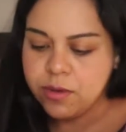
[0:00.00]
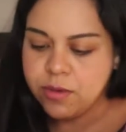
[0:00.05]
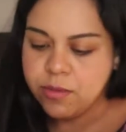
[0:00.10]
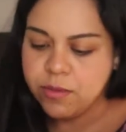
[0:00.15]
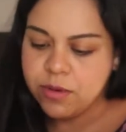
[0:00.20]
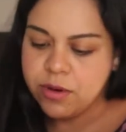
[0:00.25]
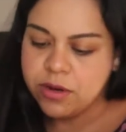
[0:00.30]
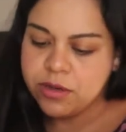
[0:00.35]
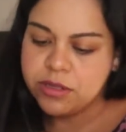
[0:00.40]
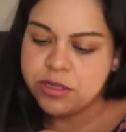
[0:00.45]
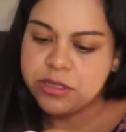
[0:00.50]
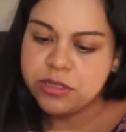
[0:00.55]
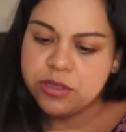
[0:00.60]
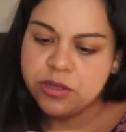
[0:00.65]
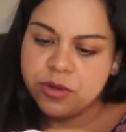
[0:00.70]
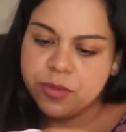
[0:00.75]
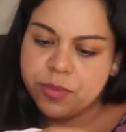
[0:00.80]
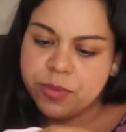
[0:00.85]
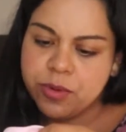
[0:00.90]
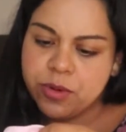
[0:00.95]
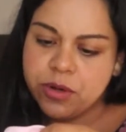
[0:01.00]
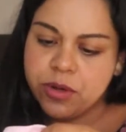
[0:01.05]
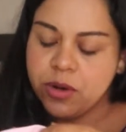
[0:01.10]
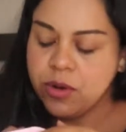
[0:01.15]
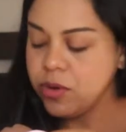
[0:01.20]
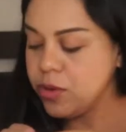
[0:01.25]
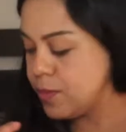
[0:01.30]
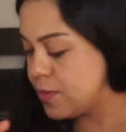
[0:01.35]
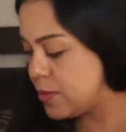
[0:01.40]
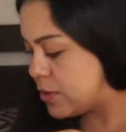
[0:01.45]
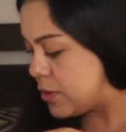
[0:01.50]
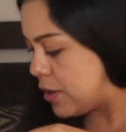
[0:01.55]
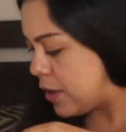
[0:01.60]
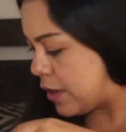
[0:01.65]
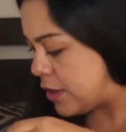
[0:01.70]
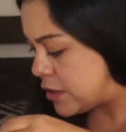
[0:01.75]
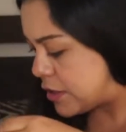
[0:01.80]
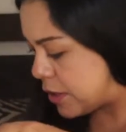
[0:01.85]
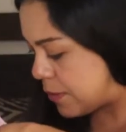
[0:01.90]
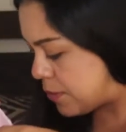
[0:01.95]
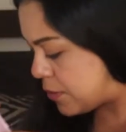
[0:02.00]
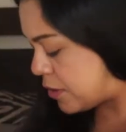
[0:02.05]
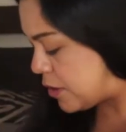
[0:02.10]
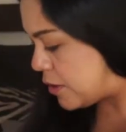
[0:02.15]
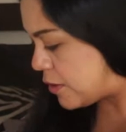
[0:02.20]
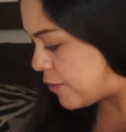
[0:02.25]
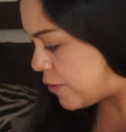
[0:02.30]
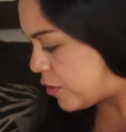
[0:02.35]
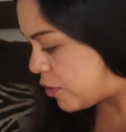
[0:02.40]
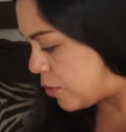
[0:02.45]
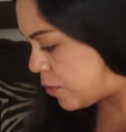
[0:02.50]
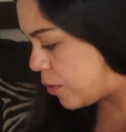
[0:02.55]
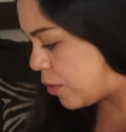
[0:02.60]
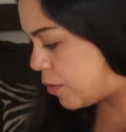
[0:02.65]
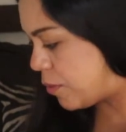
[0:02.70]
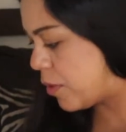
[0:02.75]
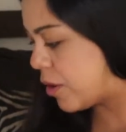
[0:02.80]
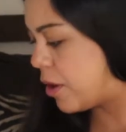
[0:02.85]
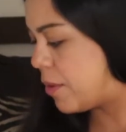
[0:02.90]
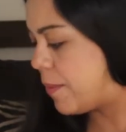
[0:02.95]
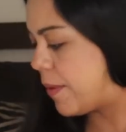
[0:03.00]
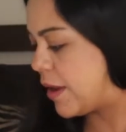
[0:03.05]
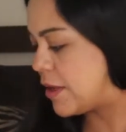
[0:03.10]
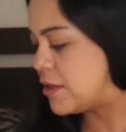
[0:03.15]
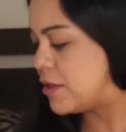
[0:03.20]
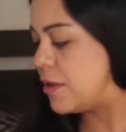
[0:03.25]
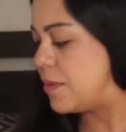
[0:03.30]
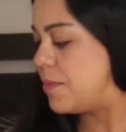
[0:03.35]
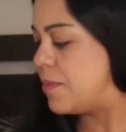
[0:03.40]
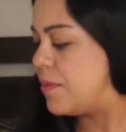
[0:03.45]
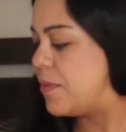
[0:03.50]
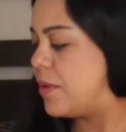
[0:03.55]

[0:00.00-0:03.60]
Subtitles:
what are these, newborn? Oops, I skipped these for newborn. We'll come back to them.